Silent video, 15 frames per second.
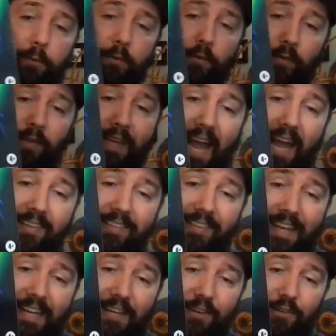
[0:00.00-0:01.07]
We've got the
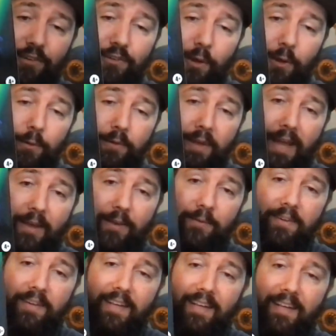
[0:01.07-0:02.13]
Cantina
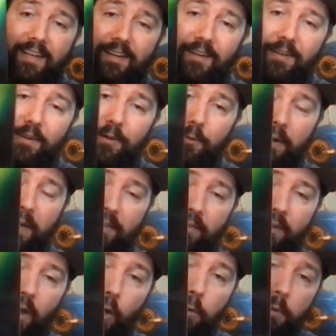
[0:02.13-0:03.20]
Showdown with
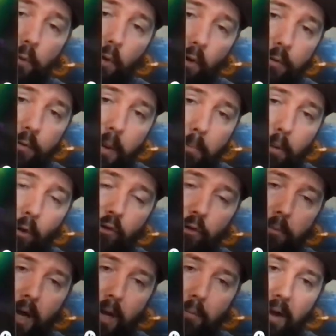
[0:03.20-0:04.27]
Obi-Wan, Ponda
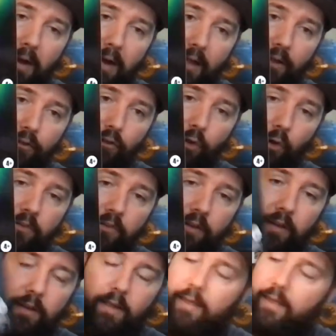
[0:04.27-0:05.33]
Barbar, and
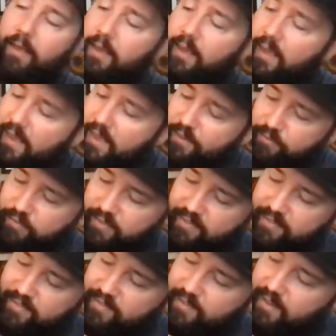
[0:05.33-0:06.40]
Doctor
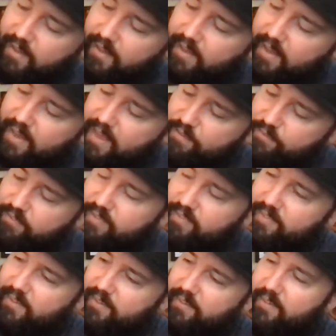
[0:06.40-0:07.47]
Evaz.
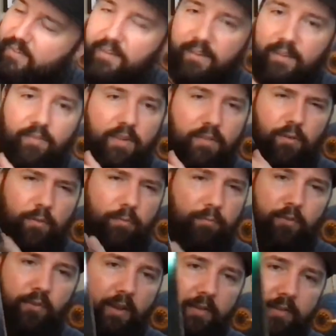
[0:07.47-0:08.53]
Evazan. I've never
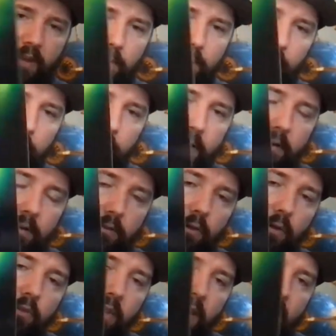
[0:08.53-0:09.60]
said his name properly.
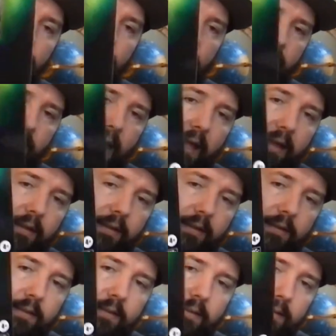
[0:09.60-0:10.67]
Doctor Evazan.
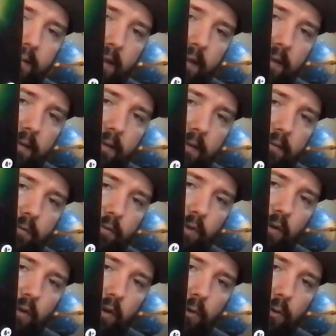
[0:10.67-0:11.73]

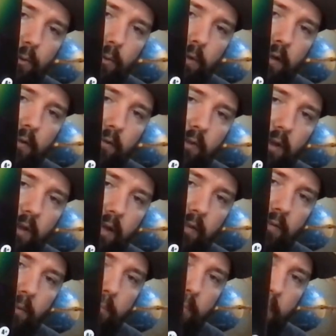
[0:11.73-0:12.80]
Very cool, and uh,
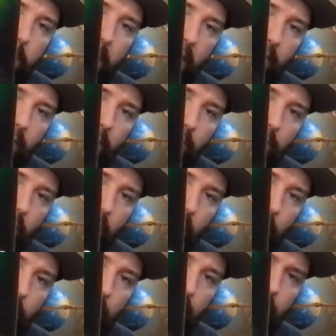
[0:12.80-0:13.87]
again, the, the background dio
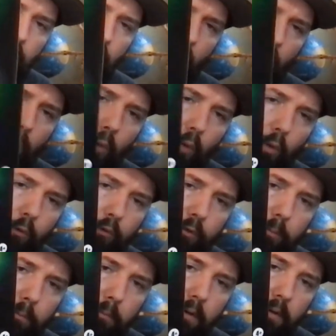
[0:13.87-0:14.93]
is so awesome.